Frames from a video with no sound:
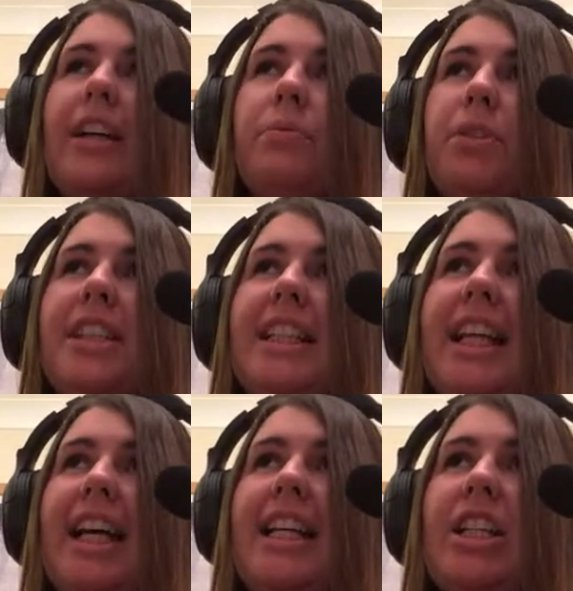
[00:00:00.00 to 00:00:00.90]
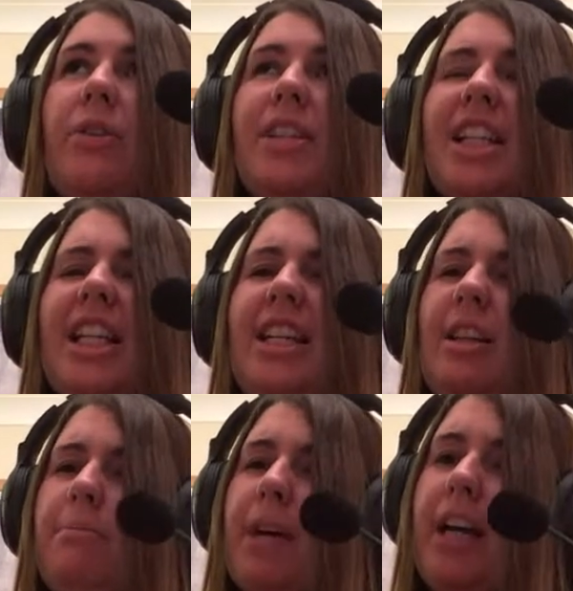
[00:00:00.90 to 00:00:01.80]
Was he known as a
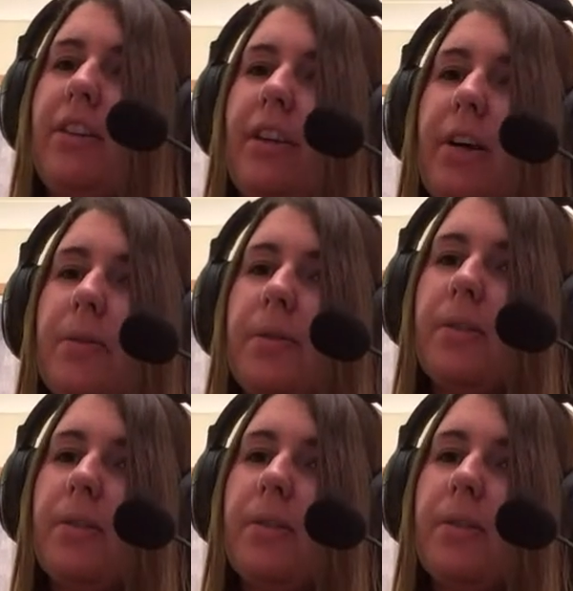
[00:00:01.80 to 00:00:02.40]
leading man though,